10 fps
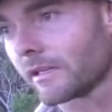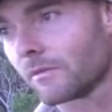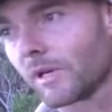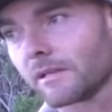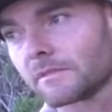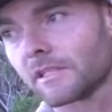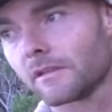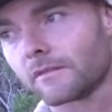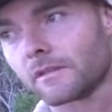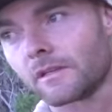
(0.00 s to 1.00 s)
hill by himself.
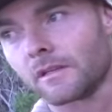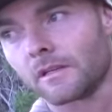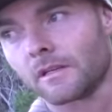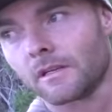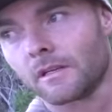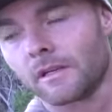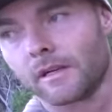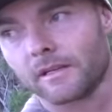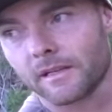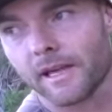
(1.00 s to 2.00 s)

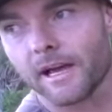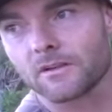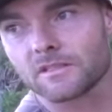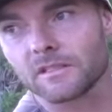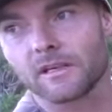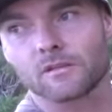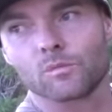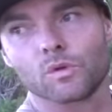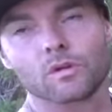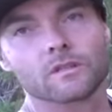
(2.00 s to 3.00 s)
And the cows and the other
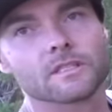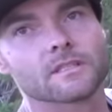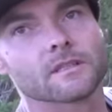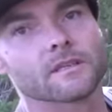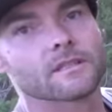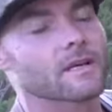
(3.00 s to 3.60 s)
bull are just on the